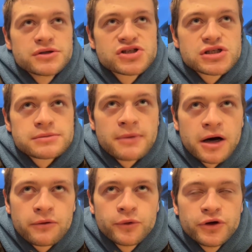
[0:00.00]

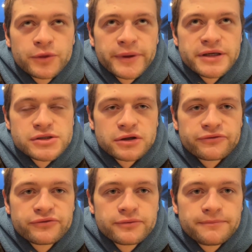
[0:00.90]
smart work pays off.